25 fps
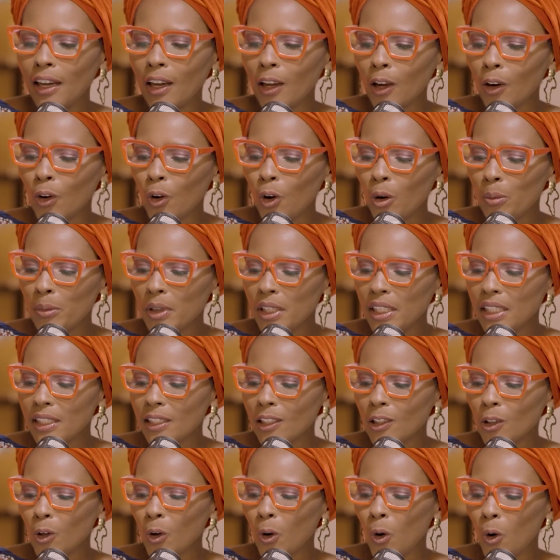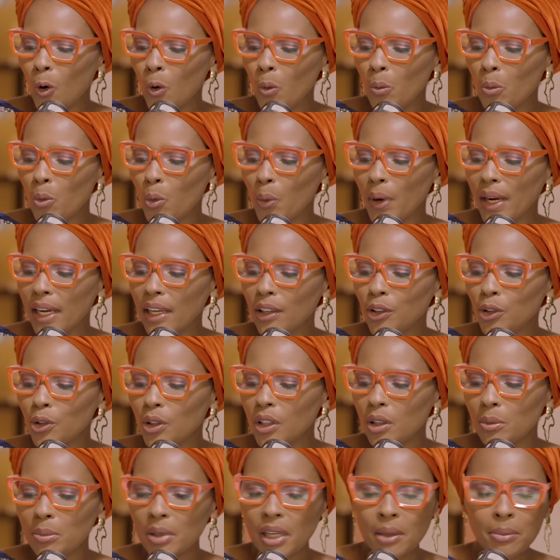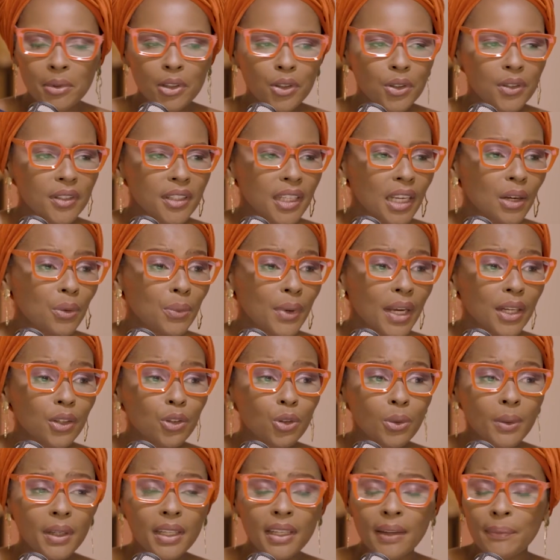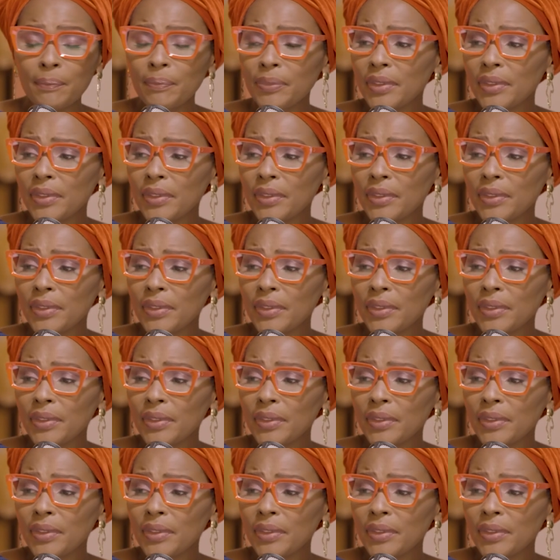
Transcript: a community home where you could be able to say, we are doing,